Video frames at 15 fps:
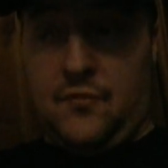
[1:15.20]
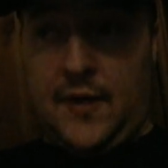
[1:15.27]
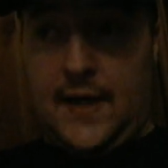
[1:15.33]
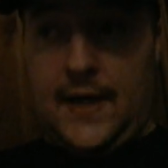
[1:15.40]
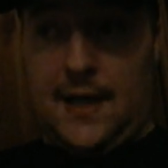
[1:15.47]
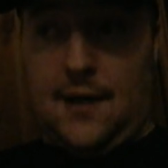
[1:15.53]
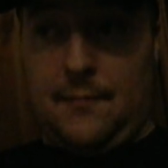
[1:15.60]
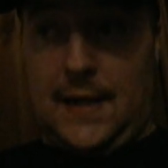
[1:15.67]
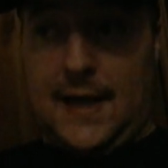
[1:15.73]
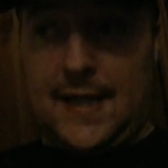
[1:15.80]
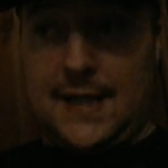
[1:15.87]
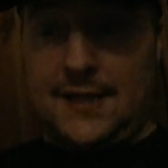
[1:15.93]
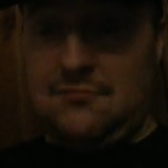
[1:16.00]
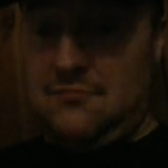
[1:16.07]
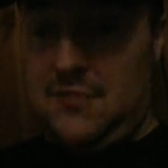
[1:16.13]
Fergal
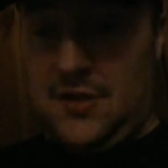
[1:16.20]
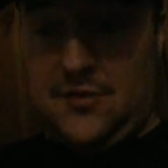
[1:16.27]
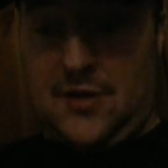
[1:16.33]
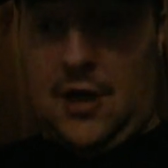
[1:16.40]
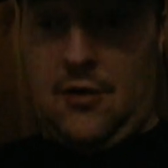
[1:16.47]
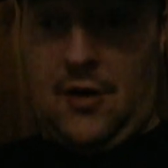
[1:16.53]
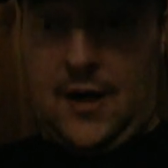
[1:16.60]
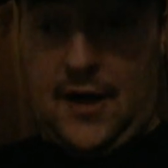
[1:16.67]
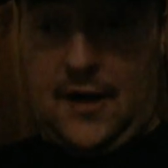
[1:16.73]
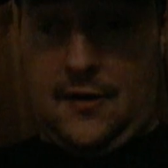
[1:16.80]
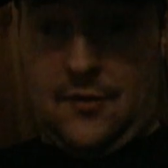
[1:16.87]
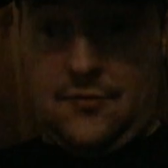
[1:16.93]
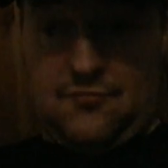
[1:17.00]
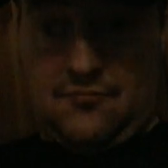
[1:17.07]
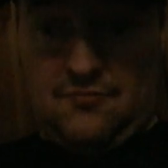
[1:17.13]
Mac is no
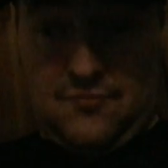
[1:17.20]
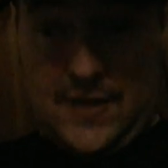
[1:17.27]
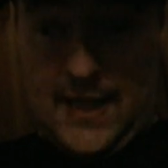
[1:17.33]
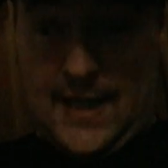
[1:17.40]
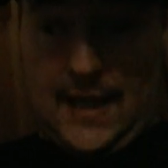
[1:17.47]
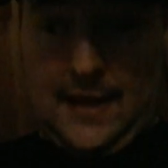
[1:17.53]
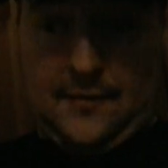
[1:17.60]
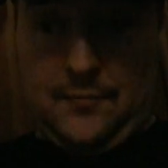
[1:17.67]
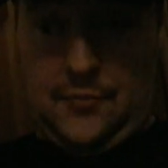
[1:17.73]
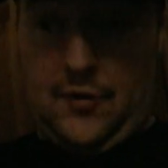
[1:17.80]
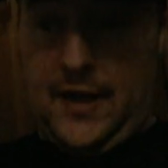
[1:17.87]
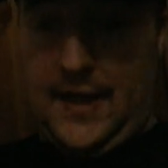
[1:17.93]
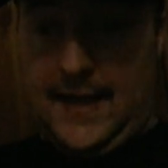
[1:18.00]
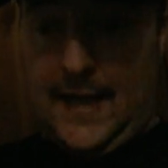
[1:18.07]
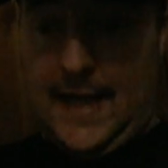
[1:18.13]
longer there,
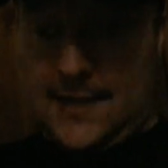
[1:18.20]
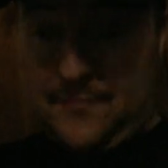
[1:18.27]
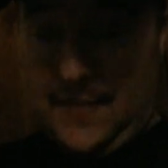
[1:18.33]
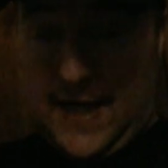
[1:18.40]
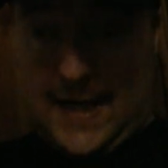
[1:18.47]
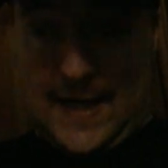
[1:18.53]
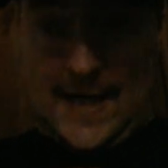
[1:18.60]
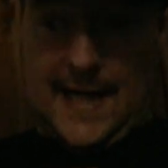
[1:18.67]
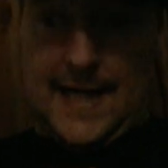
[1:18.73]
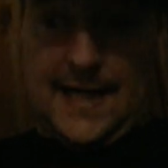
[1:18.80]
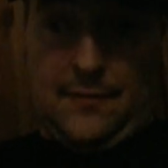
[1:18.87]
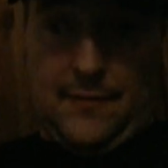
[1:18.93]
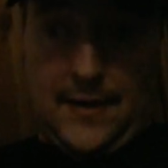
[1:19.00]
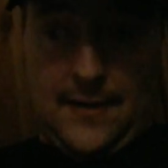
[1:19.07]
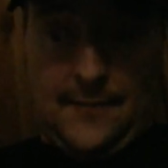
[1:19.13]
but he gets paid
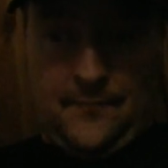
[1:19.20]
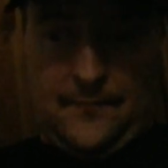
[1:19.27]
anyway.